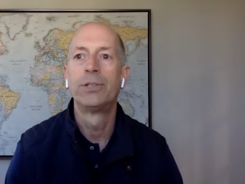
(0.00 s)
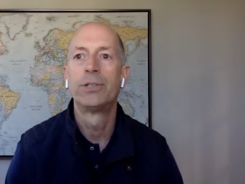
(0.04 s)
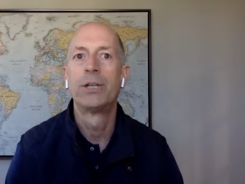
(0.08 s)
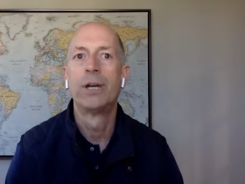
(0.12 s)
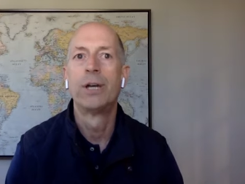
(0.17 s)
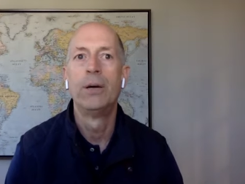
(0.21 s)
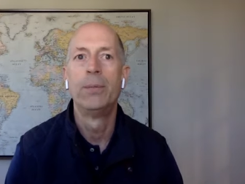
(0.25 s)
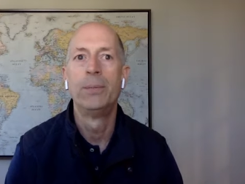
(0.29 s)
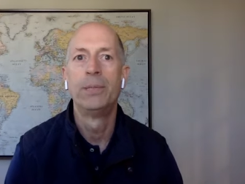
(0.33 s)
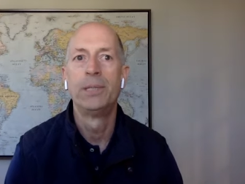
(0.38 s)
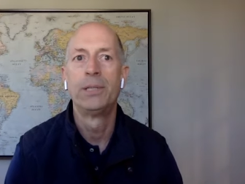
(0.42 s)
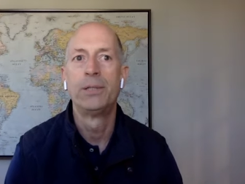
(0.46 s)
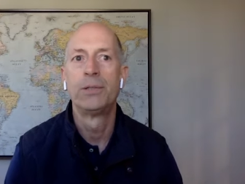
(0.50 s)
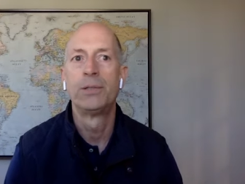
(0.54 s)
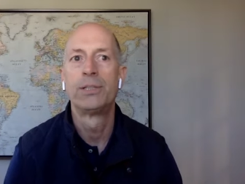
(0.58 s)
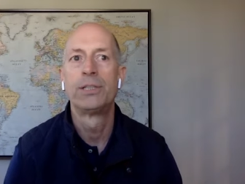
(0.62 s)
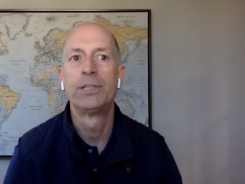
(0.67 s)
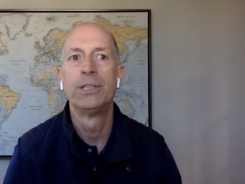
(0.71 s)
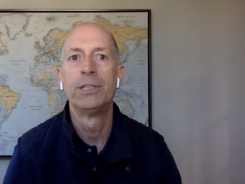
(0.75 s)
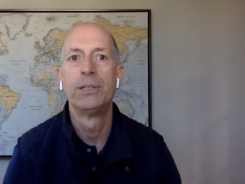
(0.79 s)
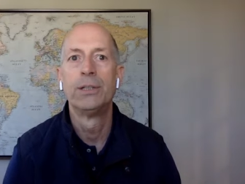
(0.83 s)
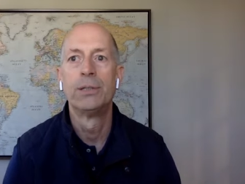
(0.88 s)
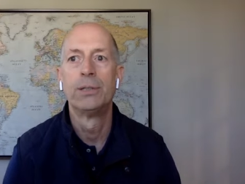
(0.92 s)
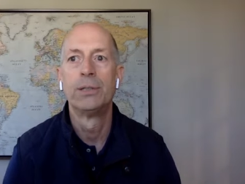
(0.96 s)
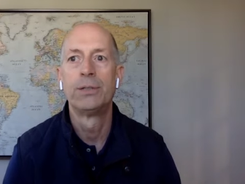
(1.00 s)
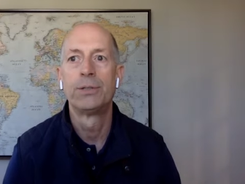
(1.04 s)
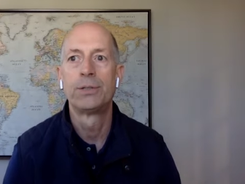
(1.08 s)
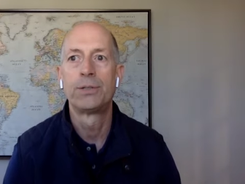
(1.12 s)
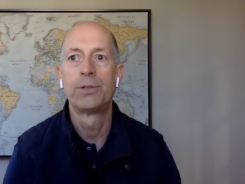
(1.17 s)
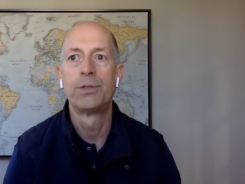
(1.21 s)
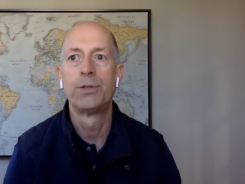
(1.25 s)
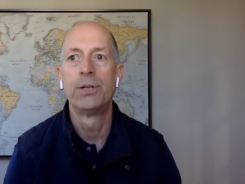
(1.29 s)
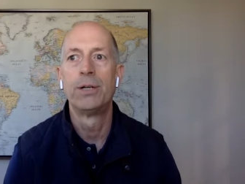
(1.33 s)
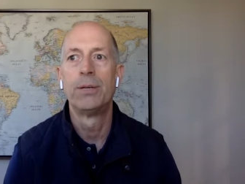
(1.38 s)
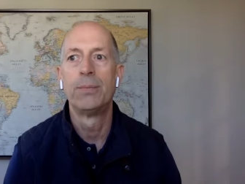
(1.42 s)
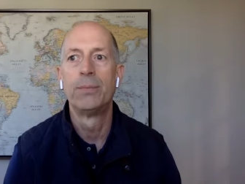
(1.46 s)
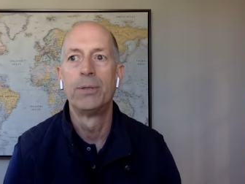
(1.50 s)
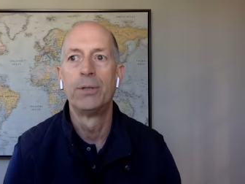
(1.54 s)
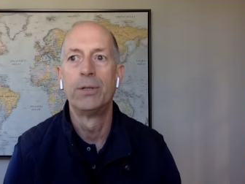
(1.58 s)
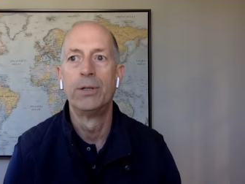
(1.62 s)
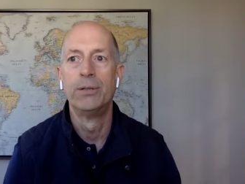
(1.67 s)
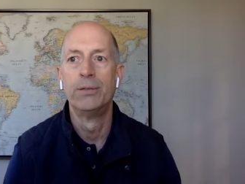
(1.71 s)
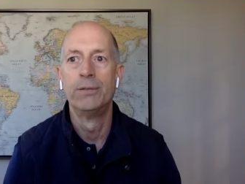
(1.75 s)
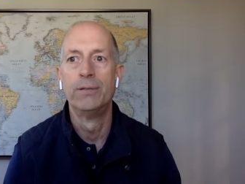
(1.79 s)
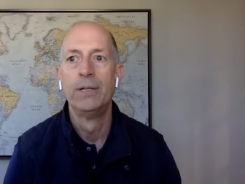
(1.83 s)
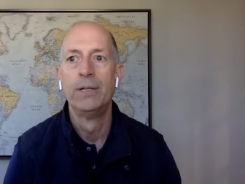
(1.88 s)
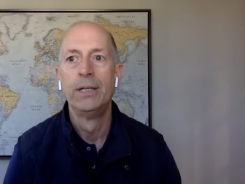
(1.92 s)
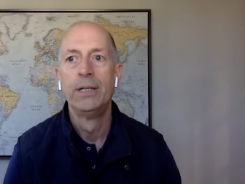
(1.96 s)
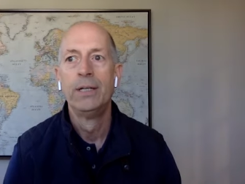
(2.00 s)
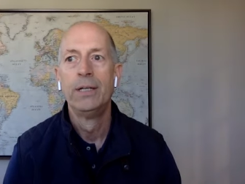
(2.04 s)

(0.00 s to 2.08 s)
ago. But there's still a certain number of